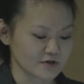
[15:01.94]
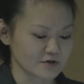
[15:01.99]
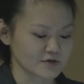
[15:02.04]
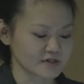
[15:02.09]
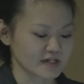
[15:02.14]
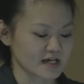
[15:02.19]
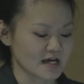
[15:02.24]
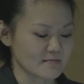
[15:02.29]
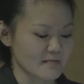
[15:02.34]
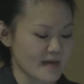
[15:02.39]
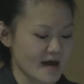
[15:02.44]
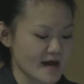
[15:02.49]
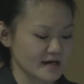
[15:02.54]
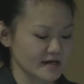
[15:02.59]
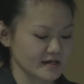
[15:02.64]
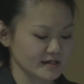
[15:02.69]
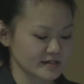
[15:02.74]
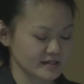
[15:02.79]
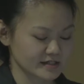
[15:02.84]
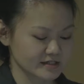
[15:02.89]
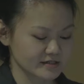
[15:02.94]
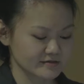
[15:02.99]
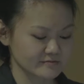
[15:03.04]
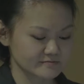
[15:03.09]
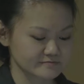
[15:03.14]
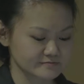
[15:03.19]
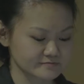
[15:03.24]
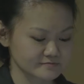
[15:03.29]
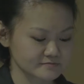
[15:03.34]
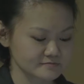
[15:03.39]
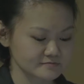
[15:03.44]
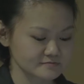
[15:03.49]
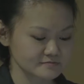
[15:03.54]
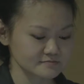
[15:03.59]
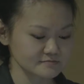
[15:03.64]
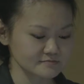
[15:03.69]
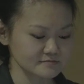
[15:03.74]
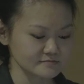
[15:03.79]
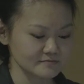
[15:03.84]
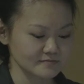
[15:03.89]
using magnets.
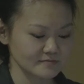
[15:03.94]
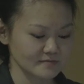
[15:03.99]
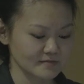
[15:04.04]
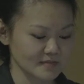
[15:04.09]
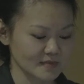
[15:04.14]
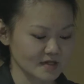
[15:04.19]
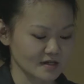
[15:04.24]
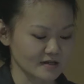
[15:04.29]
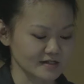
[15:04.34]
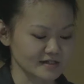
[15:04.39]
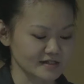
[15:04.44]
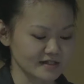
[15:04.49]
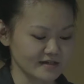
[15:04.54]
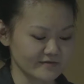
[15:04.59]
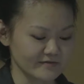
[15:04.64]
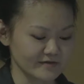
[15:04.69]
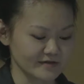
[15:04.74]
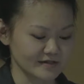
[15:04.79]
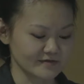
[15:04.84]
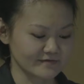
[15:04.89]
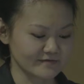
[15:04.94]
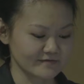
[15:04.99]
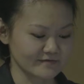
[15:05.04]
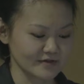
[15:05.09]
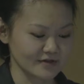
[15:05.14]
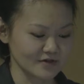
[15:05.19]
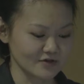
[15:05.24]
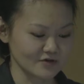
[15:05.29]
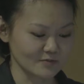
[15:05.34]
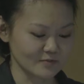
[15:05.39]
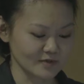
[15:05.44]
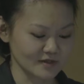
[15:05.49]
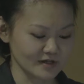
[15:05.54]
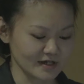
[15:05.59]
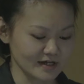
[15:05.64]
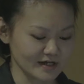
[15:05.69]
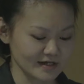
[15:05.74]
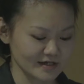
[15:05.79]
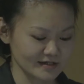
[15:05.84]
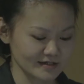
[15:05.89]
Let's see if this video
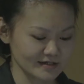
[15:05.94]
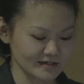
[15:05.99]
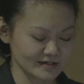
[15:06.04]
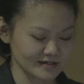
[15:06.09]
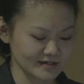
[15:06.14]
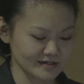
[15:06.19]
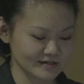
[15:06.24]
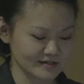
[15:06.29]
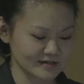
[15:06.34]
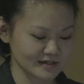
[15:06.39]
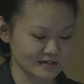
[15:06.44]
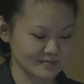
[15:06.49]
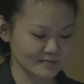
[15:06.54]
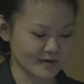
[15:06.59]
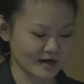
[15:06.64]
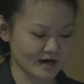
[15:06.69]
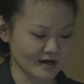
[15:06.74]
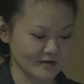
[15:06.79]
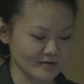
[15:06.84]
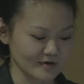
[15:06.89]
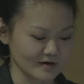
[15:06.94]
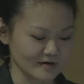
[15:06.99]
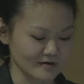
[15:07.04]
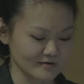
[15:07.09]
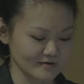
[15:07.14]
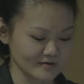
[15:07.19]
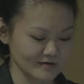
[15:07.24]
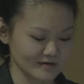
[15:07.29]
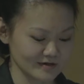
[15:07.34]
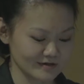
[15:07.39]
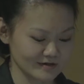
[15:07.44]
plays, this background.